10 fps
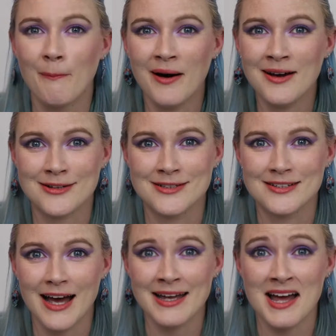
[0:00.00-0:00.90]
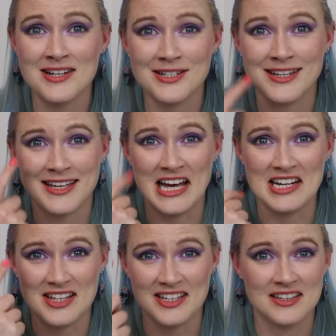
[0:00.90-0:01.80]
But I actually
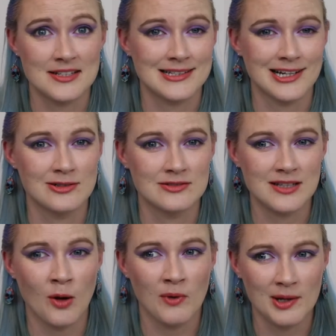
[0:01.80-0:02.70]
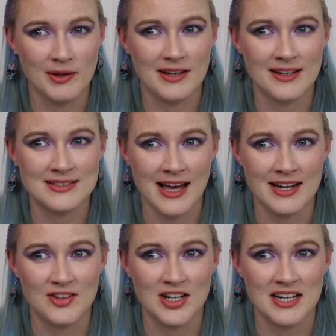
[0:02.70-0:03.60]
kind of think this goes a wee bit. It's
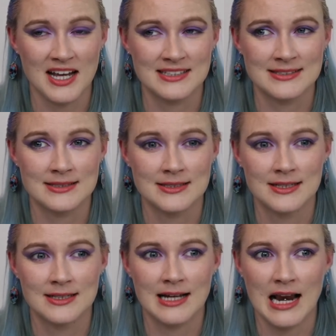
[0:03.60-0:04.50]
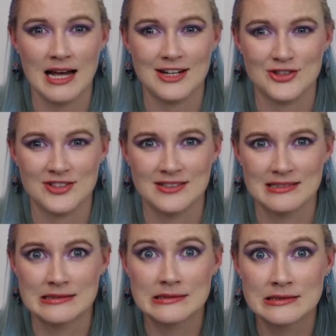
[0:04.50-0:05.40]
kind of got a nice clash.
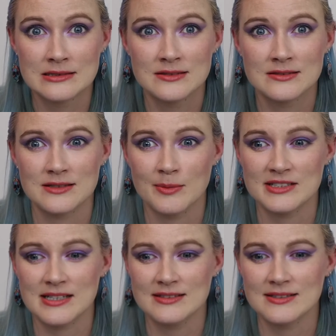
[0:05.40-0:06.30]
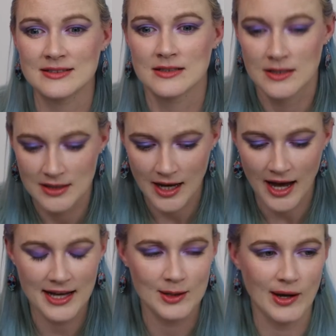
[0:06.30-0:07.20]
Does that make sense?
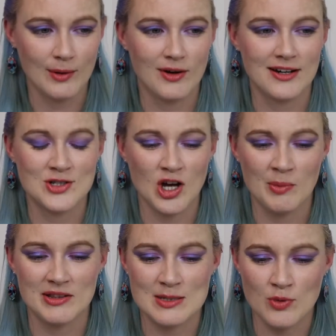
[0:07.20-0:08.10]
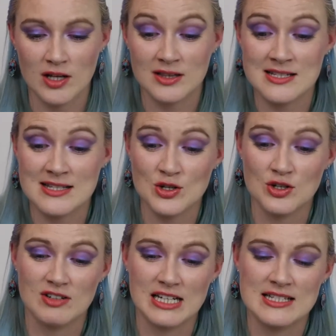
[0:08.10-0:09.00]
Anyway, we're going to talk about this product. This is a
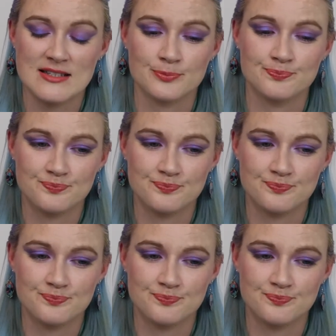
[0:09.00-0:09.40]
new release.